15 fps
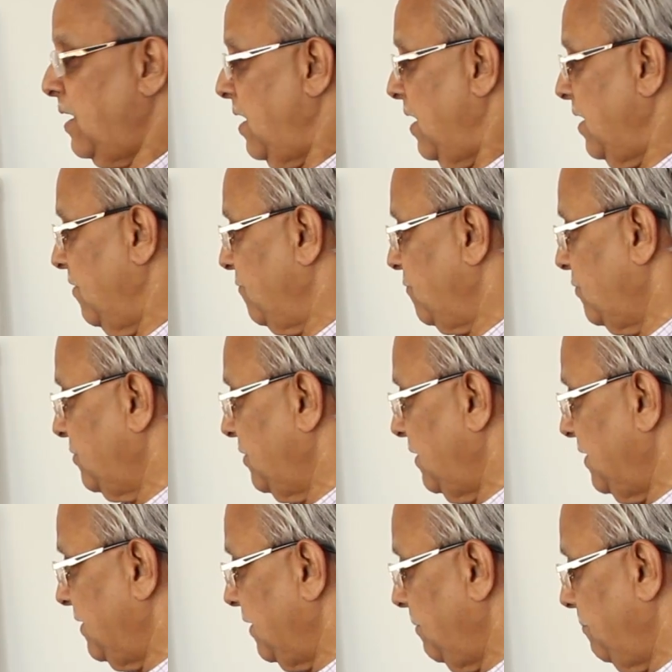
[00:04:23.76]
and of course a
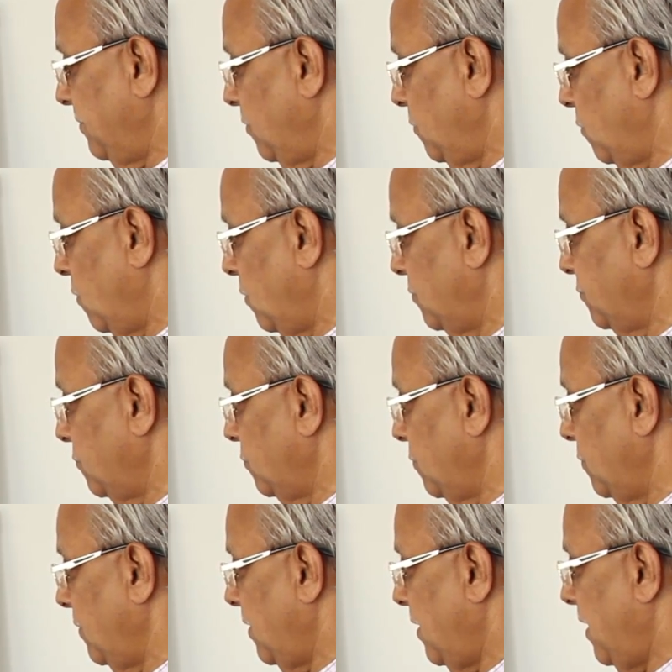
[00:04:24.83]
little below also,
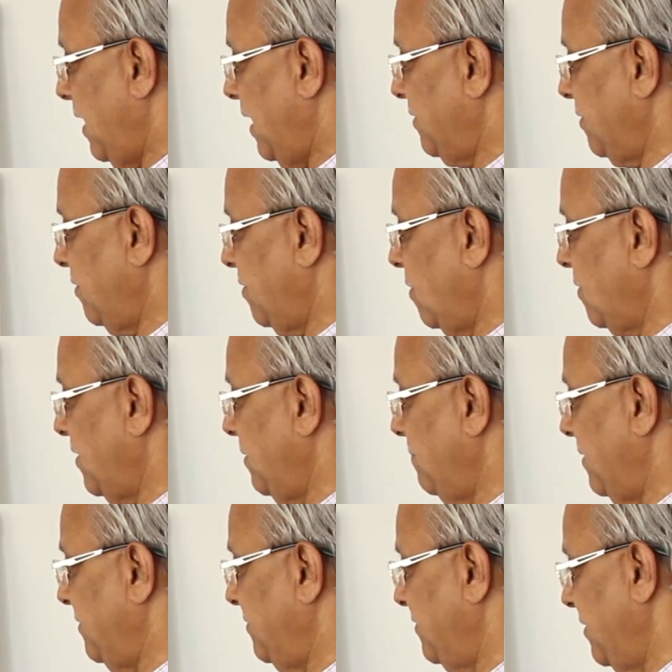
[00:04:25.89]
as I already
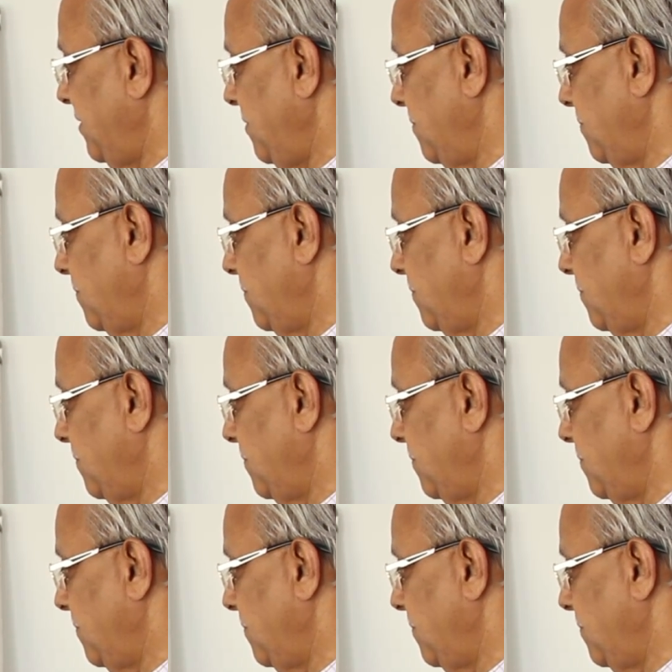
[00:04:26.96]
mentioned,